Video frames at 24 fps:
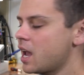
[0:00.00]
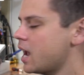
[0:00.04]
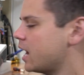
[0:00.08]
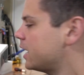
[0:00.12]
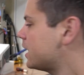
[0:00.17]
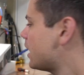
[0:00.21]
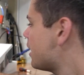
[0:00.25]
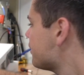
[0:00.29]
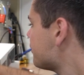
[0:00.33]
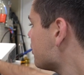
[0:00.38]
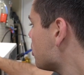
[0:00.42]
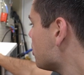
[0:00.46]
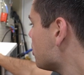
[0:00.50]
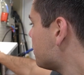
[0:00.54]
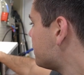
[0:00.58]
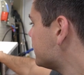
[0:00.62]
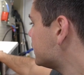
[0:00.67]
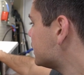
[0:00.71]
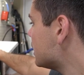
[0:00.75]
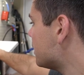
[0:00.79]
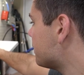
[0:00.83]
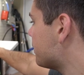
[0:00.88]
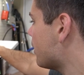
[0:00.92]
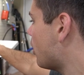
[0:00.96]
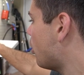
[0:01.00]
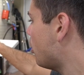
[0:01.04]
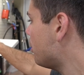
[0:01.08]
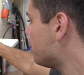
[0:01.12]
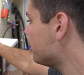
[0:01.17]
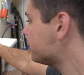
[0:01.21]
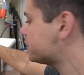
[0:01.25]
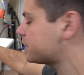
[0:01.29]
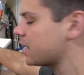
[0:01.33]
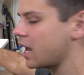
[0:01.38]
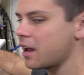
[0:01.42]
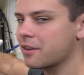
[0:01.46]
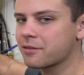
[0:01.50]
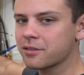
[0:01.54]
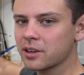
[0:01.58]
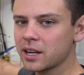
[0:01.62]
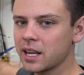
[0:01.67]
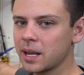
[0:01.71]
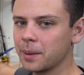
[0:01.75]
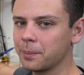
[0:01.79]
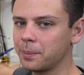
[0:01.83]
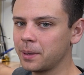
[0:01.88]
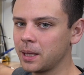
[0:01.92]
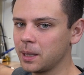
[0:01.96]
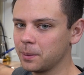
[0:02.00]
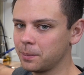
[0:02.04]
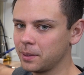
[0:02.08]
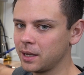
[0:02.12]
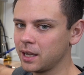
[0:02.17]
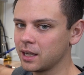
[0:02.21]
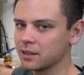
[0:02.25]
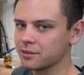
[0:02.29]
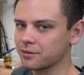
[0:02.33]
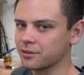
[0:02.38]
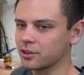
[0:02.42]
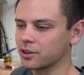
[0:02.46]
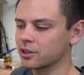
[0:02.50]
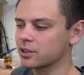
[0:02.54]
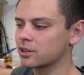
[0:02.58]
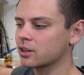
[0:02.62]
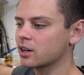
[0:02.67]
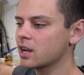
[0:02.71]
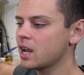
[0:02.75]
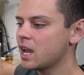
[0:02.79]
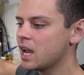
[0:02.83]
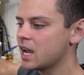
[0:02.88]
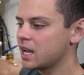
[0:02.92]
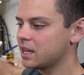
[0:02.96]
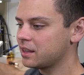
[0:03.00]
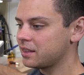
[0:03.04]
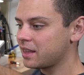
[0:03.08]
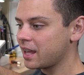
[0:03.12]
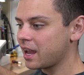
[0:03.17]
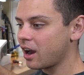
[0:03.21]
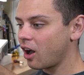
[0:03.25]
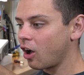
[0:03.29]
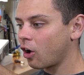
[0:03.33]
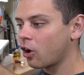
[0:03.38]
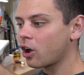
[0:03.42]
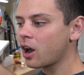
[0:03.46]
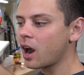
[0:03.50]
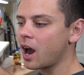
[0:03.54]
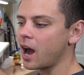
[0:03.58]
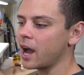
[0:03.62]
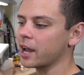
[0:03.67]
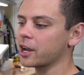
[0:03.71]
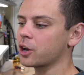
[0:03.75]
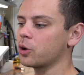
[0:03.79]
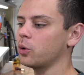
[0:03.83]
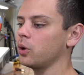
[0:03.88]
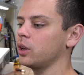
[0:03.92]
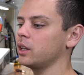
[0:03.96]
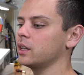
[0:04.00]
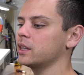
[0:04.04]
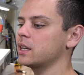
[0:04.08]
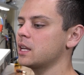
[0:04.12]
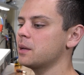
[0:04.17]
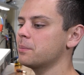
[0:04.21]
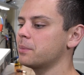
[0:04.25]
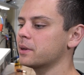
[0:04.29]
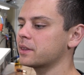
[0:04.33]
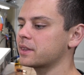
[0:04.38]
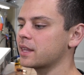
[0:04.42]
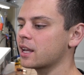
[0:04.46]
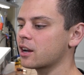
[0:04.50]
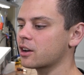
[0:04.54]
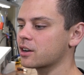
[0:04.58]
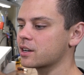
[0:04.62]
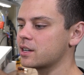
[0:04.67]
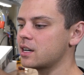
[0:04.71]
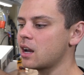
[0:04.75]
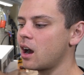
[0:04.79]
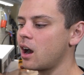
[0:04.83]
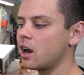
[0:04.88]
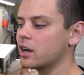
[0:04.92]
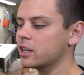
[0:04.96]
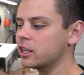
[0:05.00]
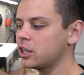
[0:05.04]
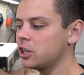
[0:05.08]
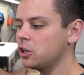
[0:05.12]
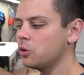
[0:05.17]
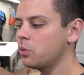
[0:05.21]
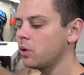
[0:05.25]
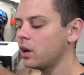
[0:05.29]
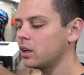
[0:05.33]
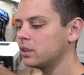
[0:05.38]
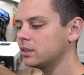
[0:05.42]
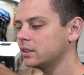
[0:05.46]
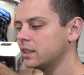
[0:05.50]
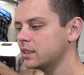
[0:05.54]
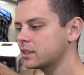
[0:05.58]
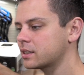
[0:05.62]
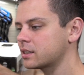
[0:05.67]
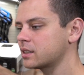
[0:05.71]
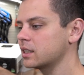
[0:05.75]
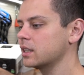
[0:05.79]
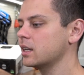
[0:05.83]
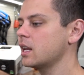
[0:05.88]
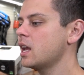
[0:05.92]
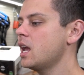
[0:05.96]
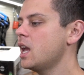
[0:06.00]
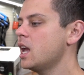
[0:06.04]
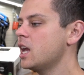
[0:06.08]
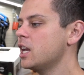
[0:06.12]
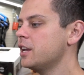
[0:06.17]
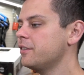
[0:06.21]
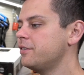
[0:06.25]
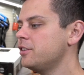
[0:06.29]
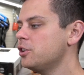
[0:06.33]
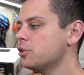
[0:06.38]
and I've opened up almost every M P P inverter, and they are high quality, but they are not U L listed. If